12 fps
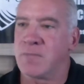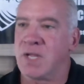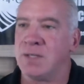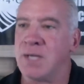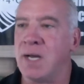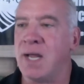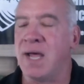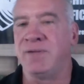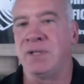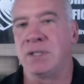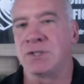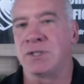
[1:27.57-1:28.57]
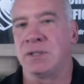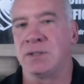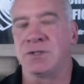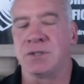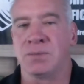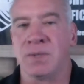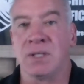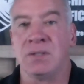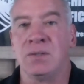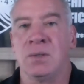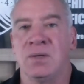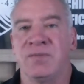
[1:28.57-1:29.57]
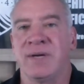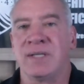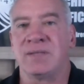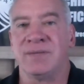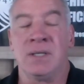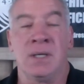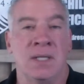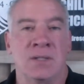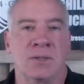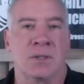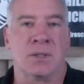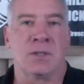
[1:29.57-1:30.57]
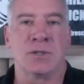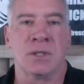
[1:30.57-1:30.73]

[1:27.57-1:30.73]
not having the skills to really do an effective internet search.